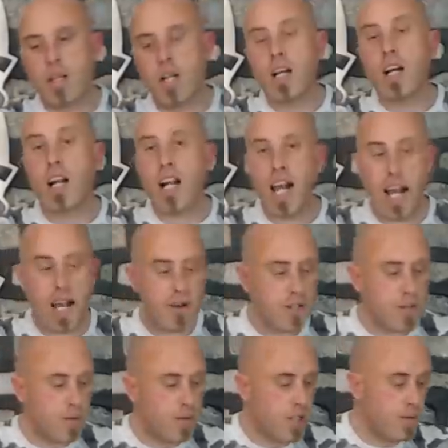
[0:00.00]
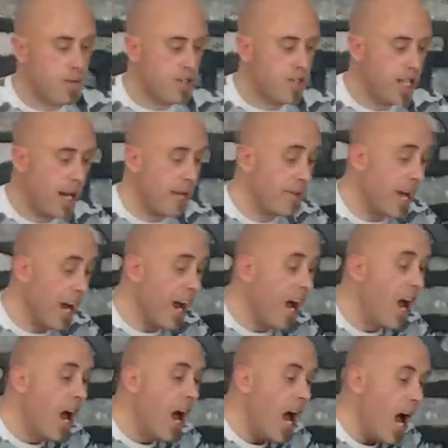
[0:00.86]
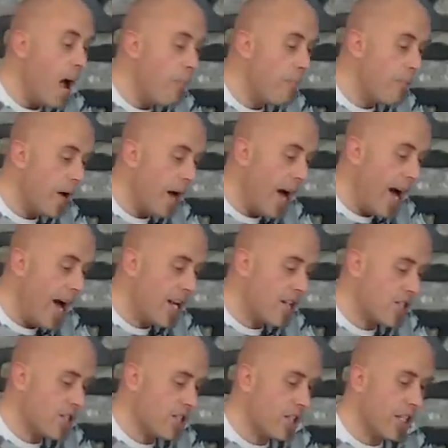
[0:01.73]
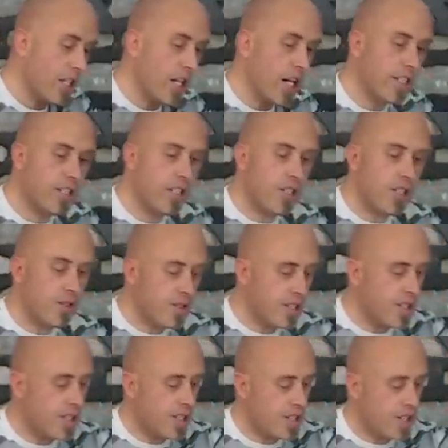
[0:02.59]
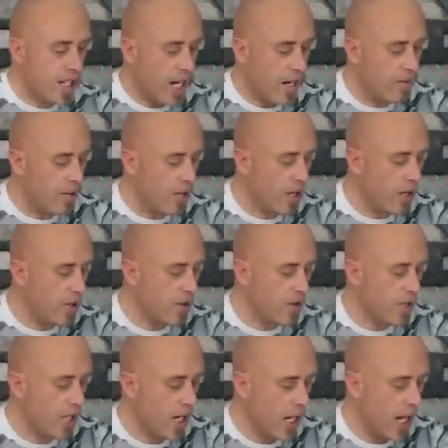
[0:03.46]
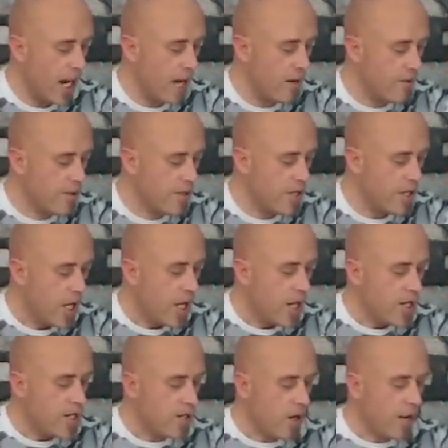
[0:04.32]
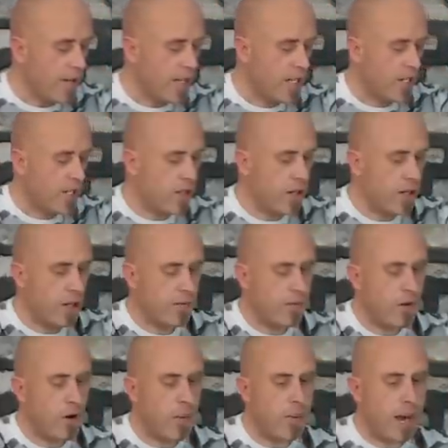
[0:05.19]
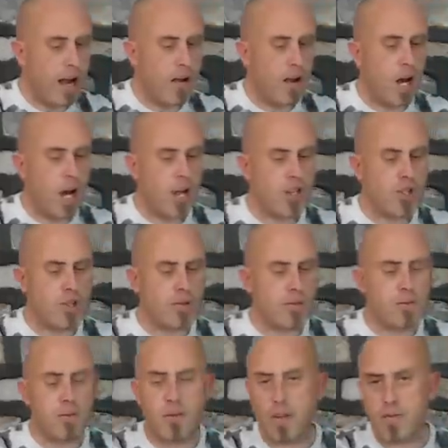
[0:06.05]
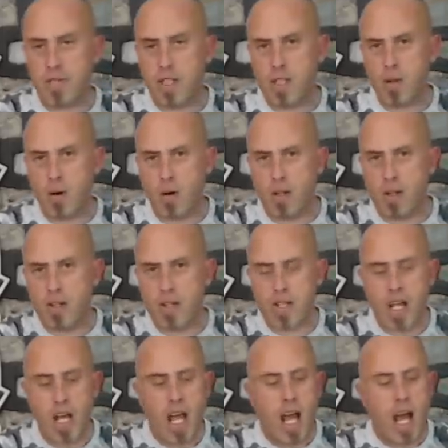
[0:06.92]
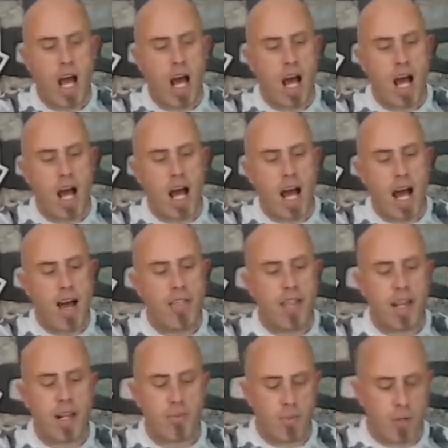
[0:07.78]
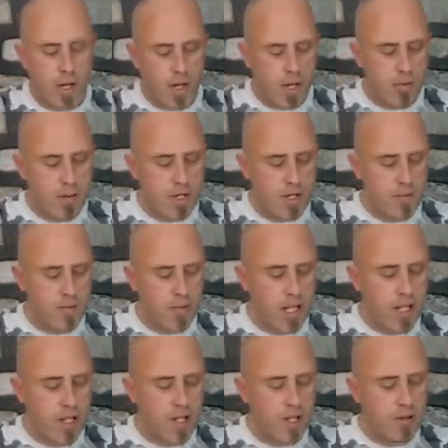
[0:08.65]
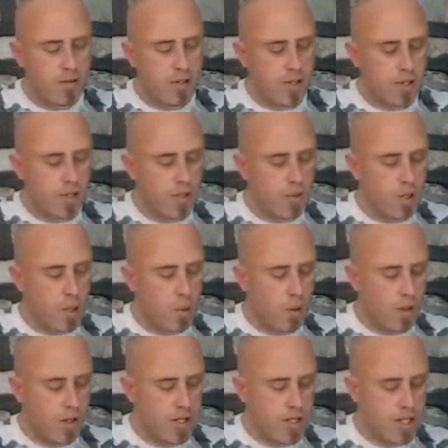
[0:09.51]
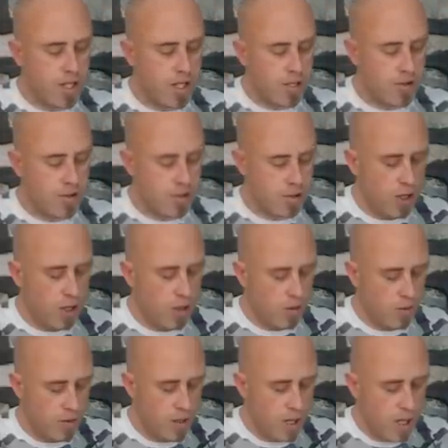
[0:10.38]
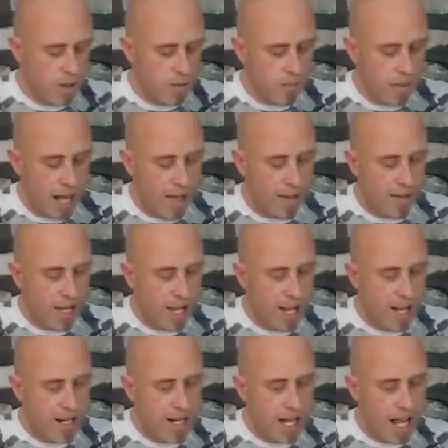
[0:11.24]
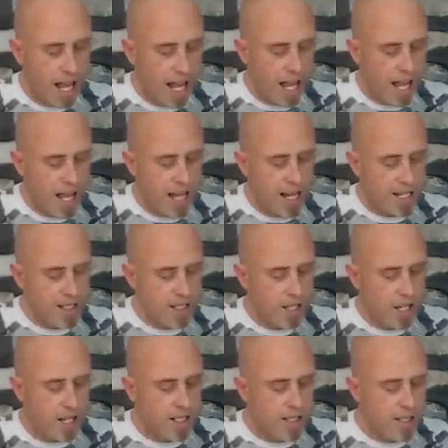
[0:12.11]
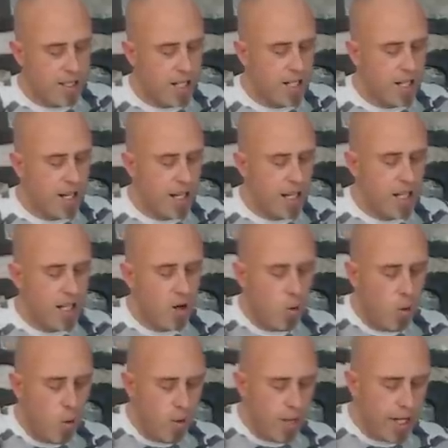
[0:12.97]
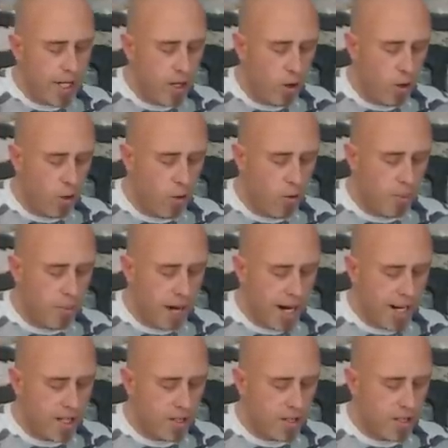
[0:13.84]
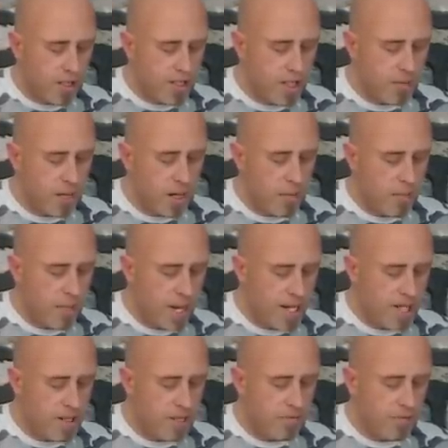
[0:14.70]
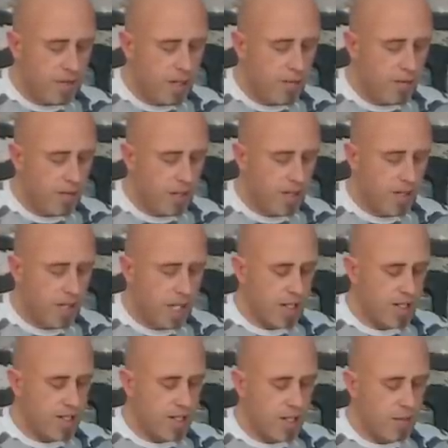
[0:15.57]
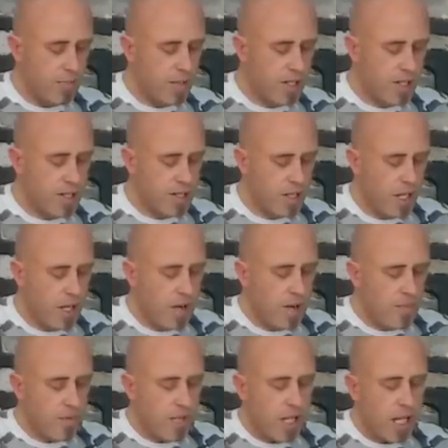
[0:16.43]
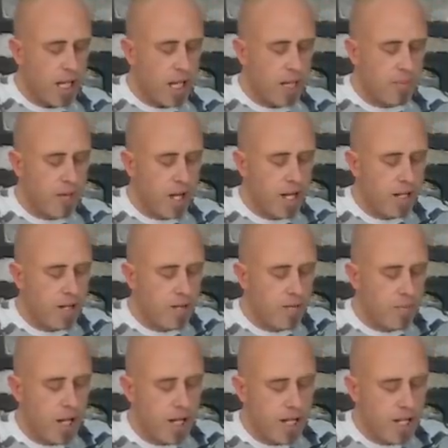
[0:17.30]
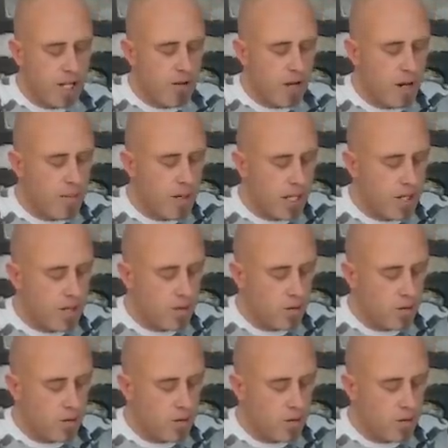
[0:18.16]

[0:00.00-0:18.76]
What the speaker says: Clouds, which was down there. But actually, I did use a discount code on the Clouds, so I think I got it for about $150. And then there were some issues to do with quality control back then, and I think all in all, Banggood sent me a massive refund against it, because it had a bloody great big...